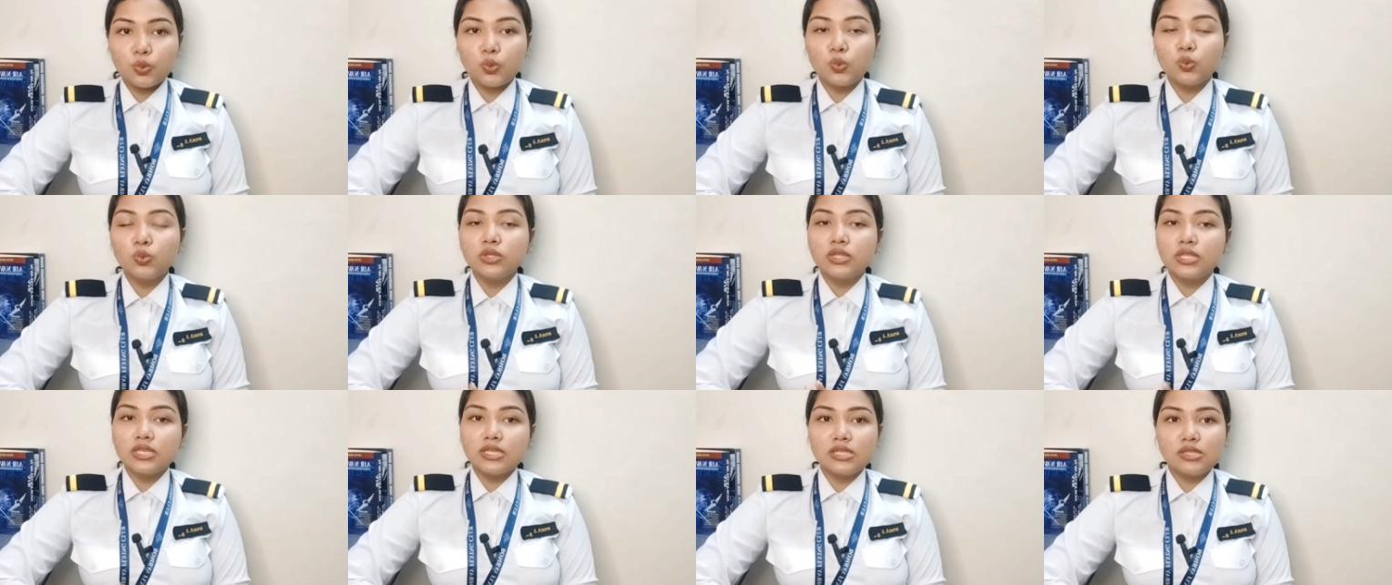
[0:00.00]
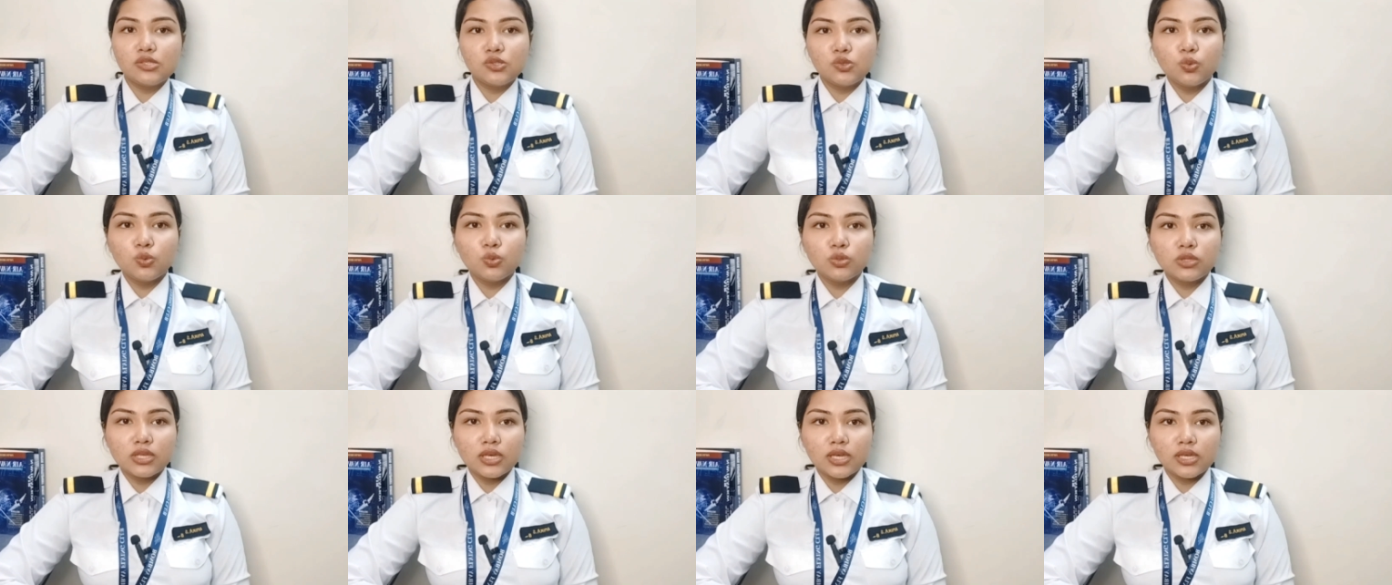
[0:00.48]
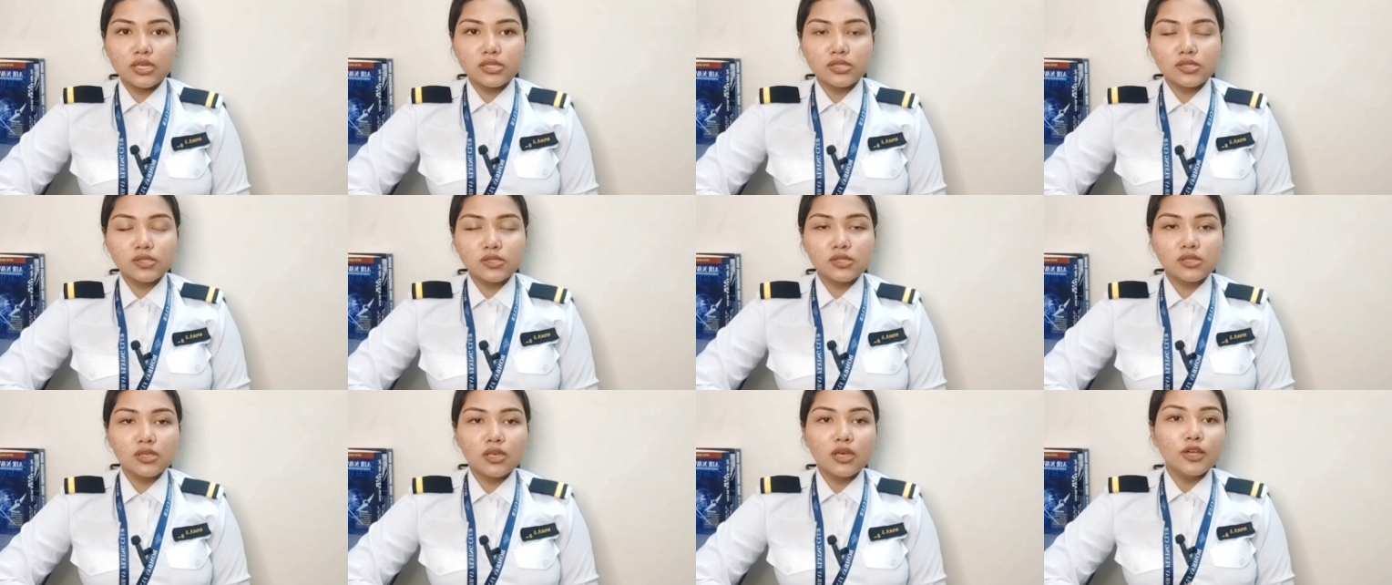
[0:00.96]
do these two
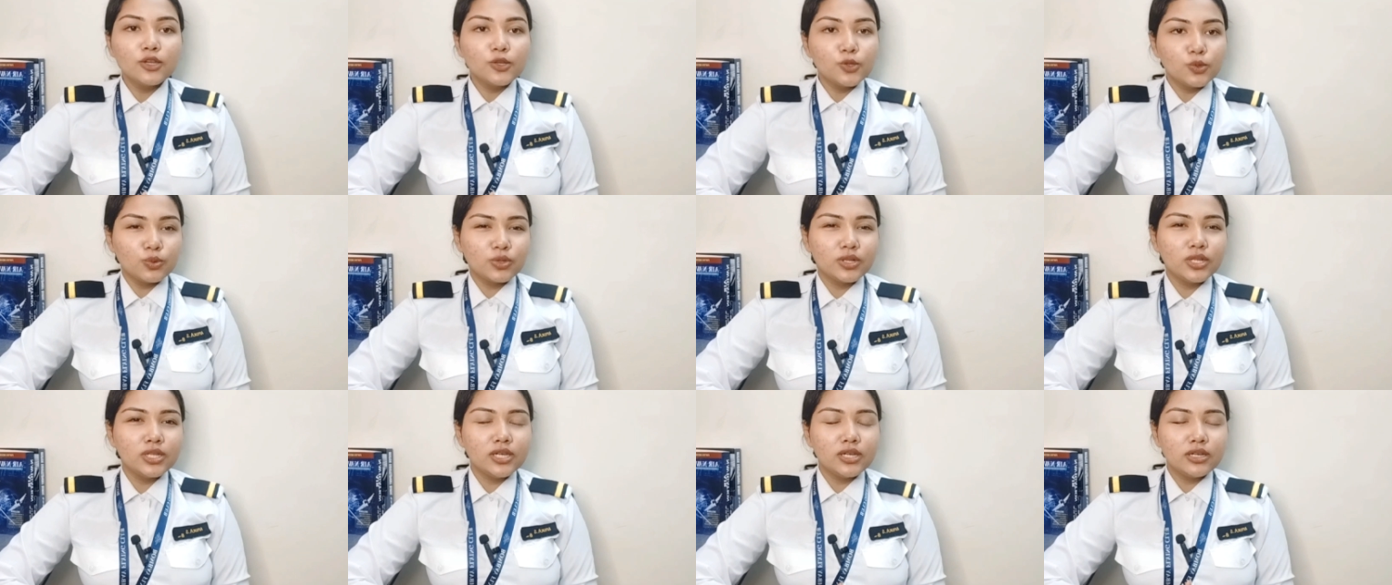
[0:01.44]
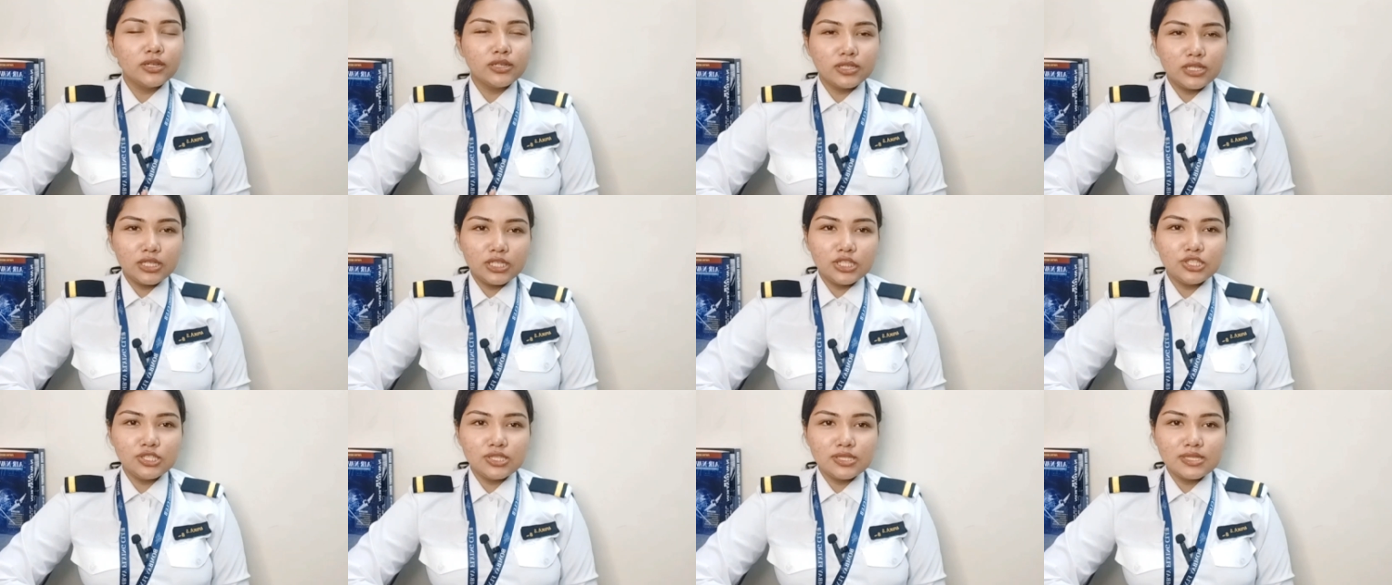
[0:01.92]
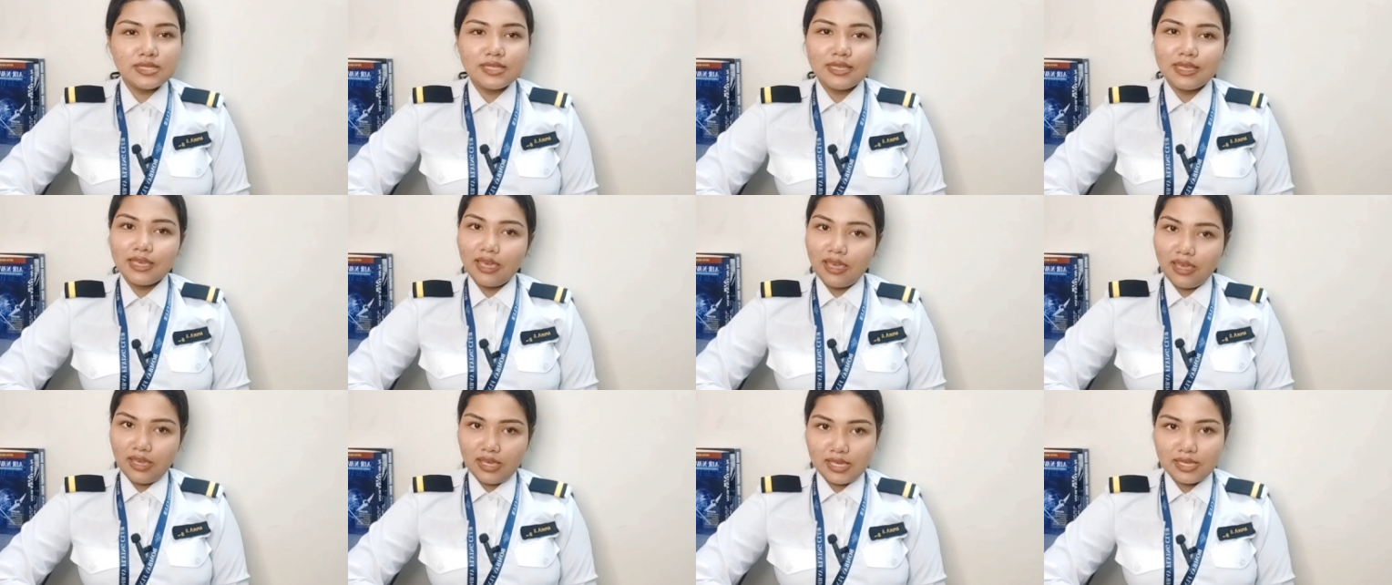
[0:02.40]
things to clear
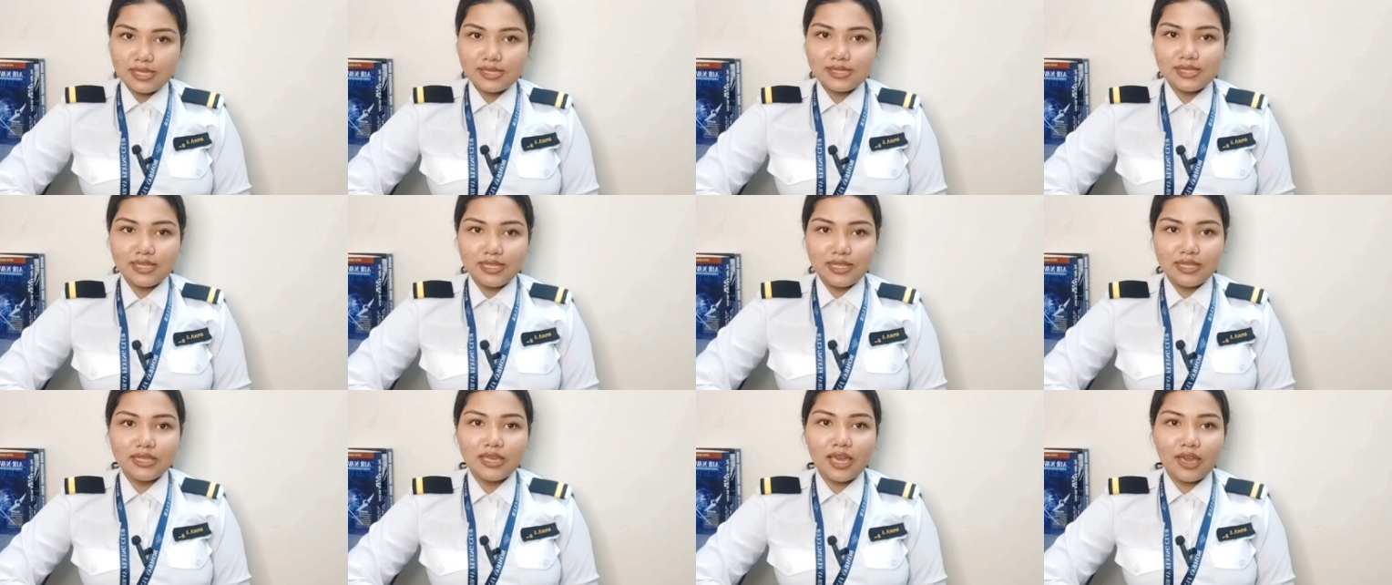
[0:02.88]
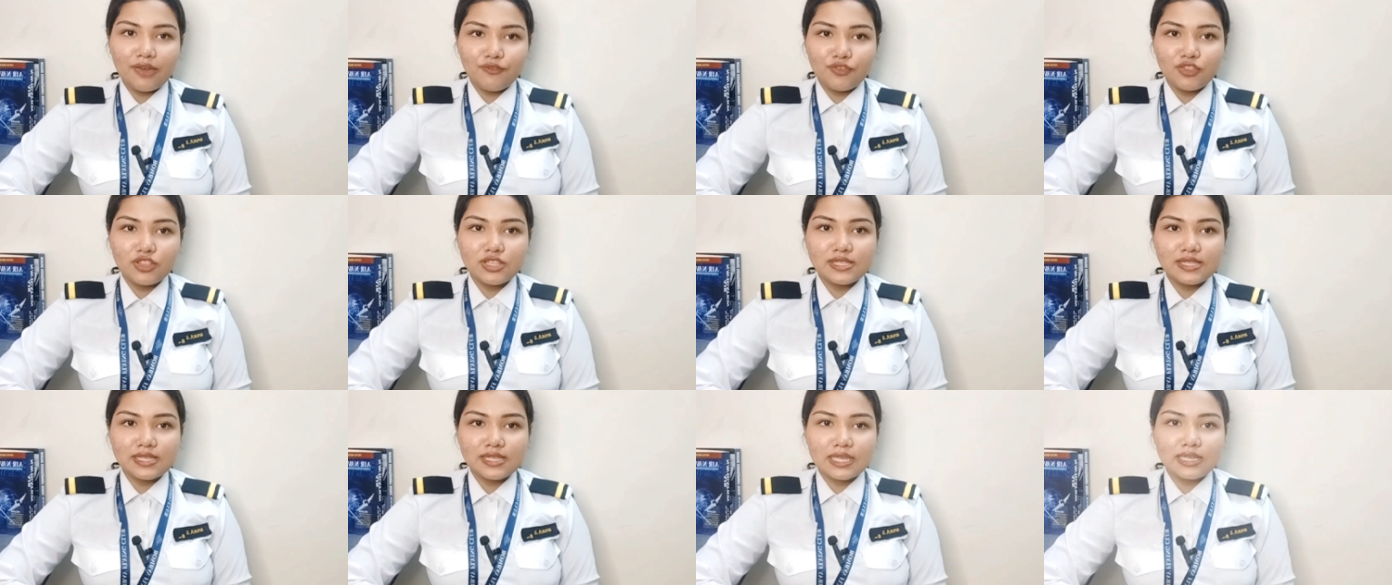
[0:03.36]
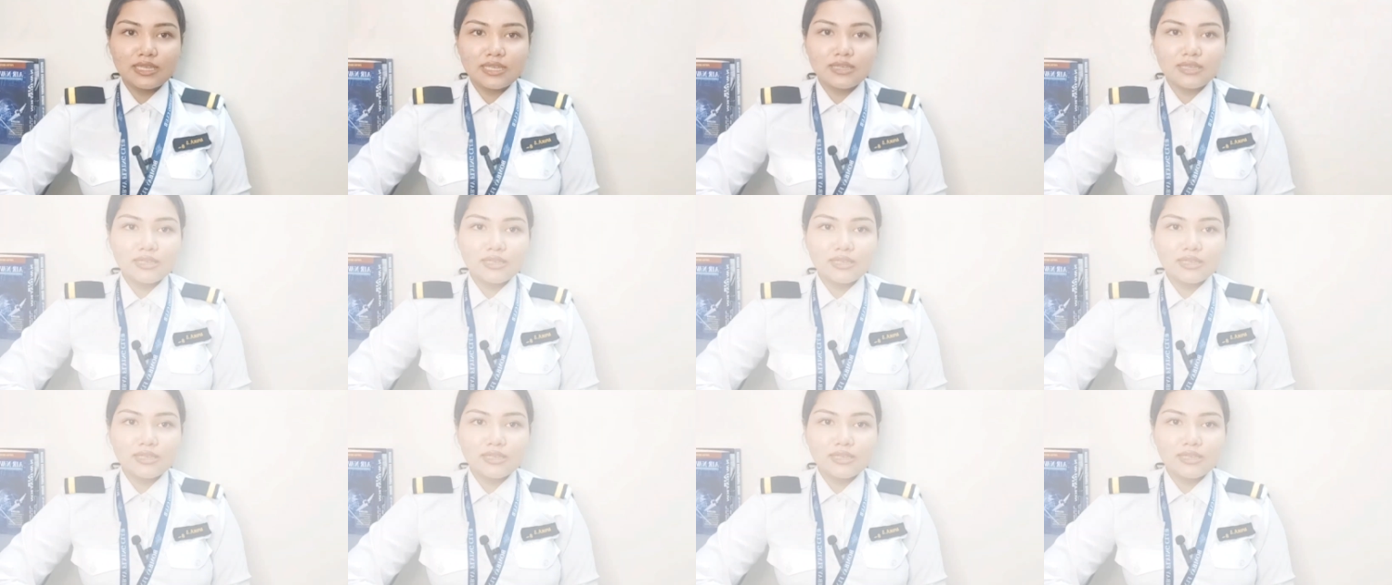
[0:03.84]
DGCA easily I will say.